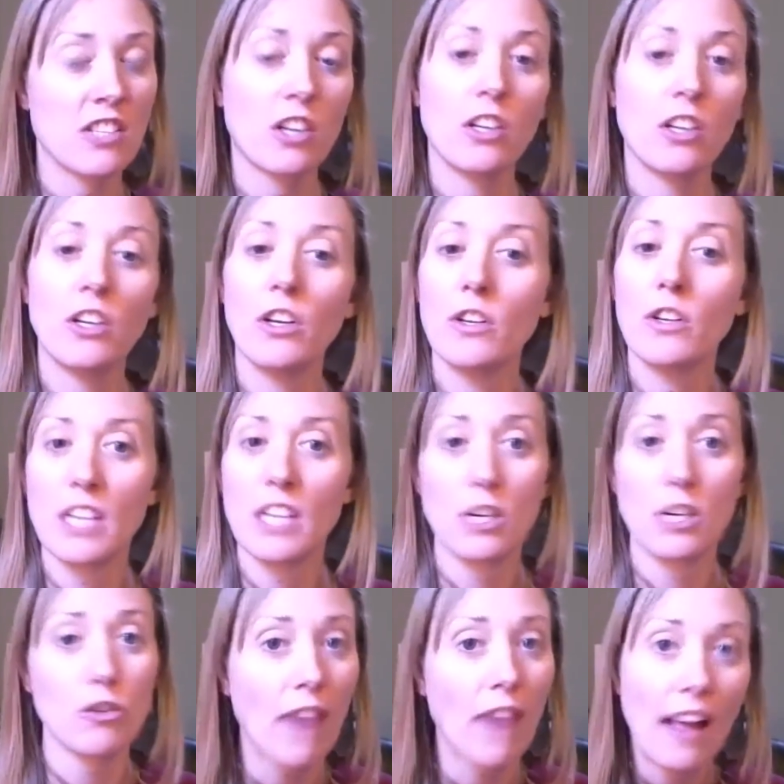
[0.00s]
Are you
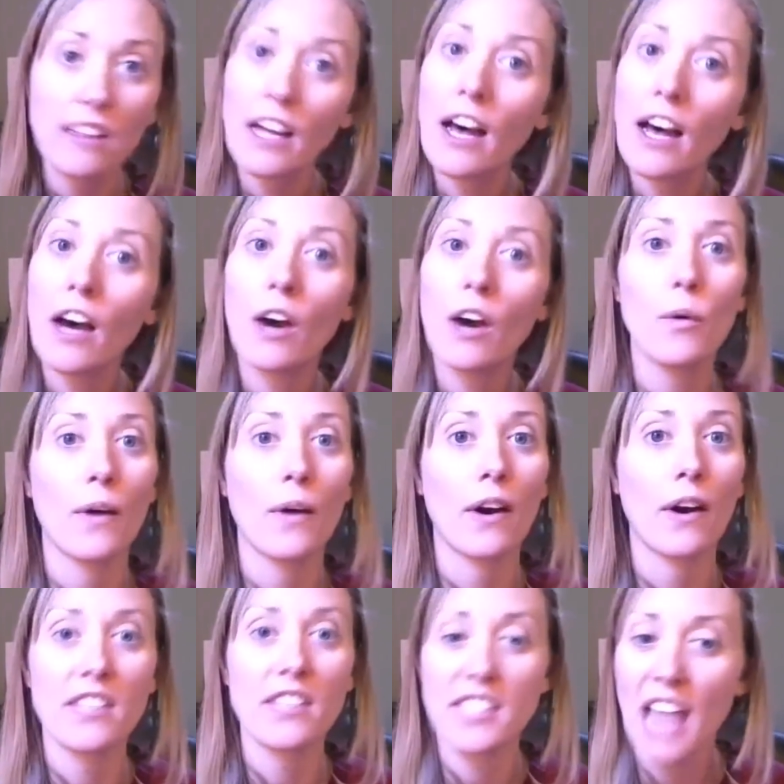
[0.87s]
using Trello
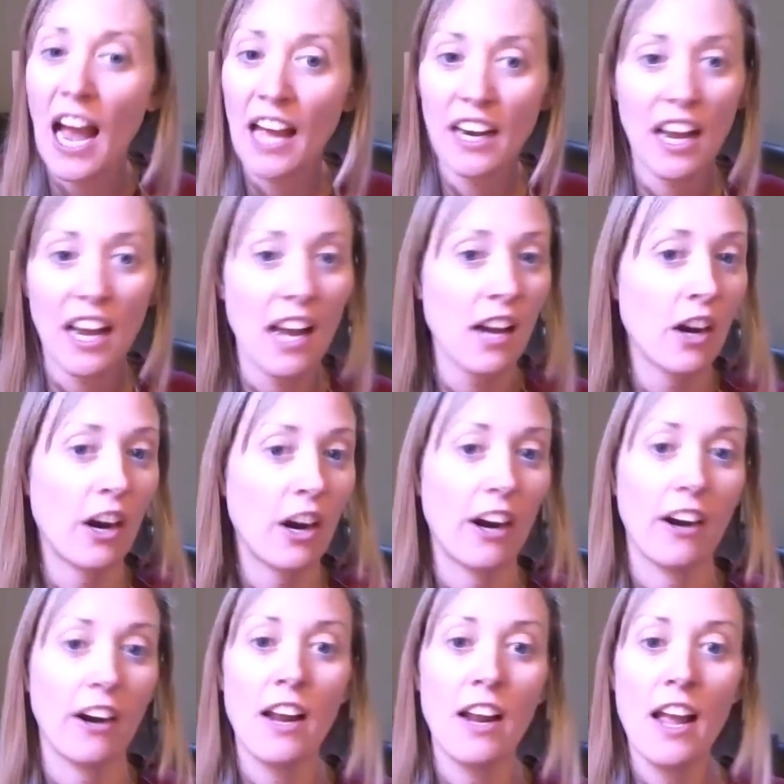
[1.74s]
or
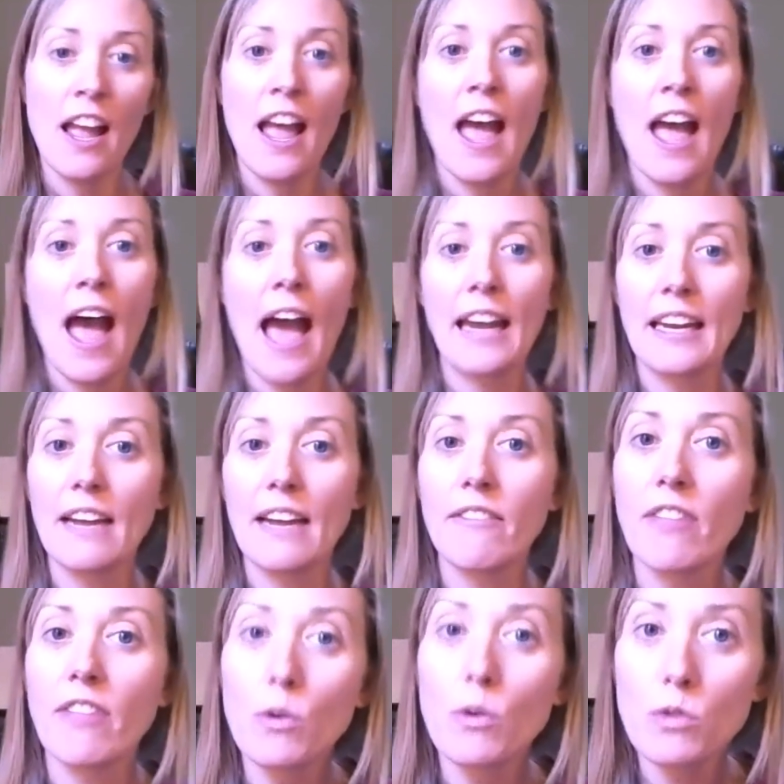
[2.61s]
Asana or any of those?